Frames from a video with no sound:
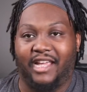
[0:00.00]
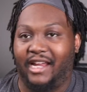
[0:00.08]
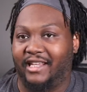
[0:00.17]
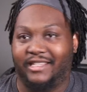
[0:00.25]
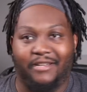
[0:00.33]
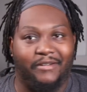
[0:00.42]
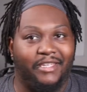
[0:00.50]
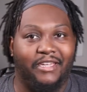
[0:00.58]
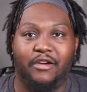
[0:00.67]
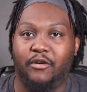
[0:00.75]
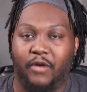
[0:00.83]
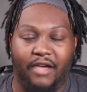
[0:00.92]
Canon, Sony,
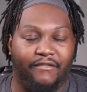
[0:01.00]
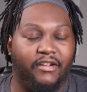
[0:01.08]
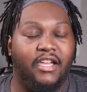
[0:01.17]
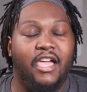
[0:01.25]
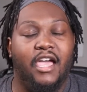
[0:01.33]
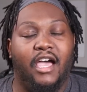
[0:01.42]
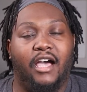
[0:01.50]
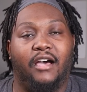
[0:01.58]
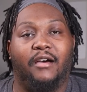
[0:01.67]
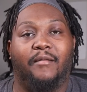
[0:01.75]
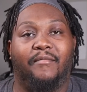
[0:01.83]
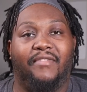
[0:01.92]
whoever,
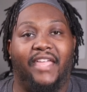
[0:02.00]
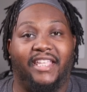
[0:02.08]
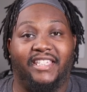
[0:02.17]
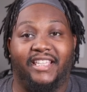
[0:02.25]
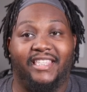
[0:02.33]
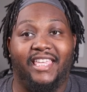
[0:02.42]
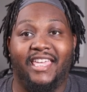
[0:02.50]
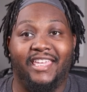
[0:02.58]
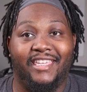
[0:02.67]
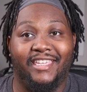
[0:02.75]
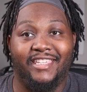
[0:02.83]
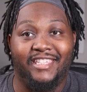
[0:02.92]
they just
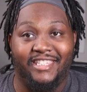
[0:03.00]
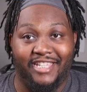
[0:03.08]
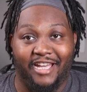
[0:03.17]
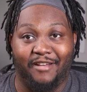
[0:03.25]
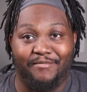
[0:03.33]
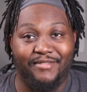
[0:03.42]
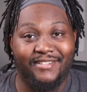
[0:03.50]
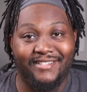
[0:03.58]
dump